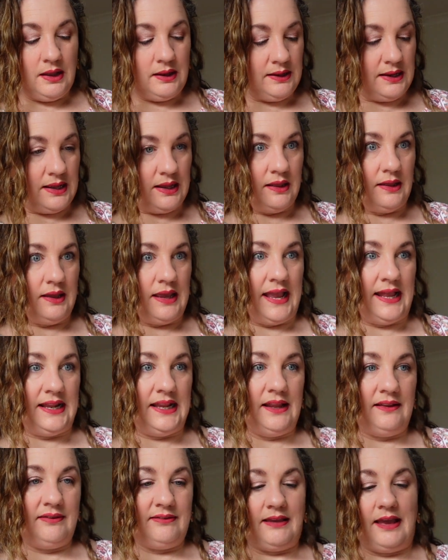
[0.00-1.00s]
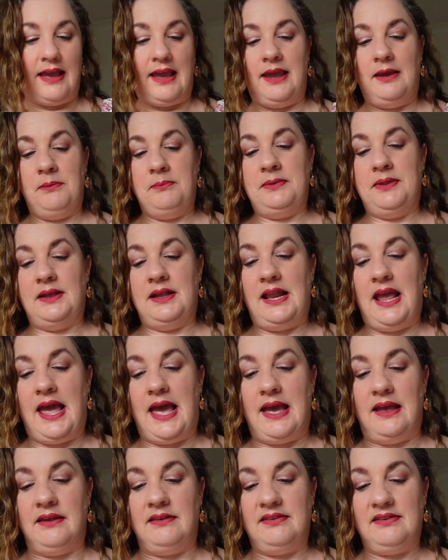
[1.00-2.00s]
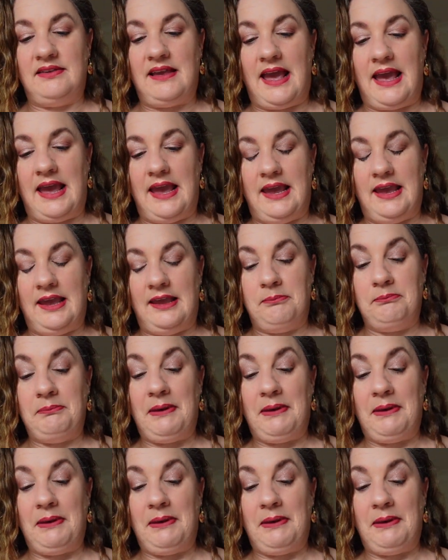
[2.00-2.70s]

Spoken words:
Now any tape that has a